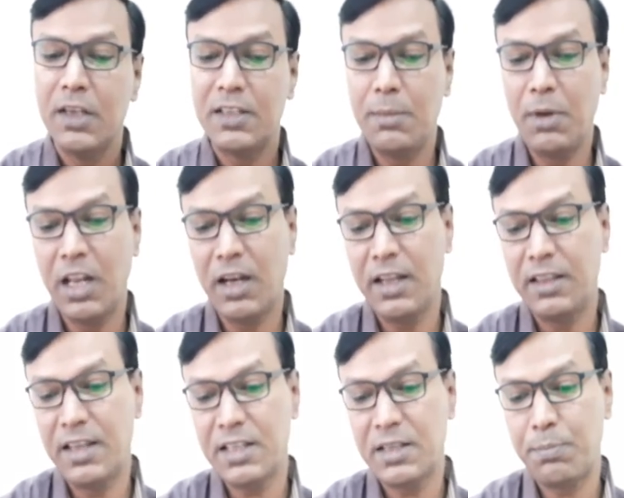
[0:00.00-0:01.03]
Similarly,
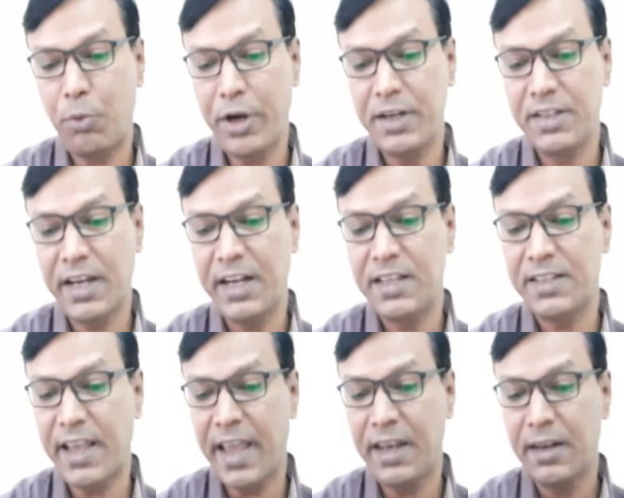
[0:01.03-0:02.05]
this point side
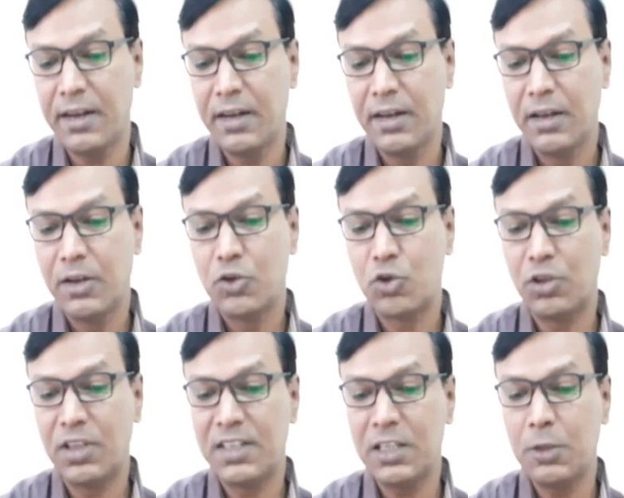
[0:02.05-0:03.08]
is N so
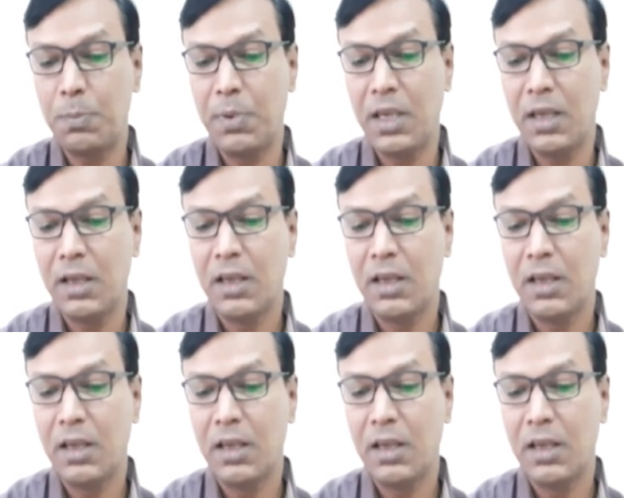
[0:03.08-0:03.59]
this is P.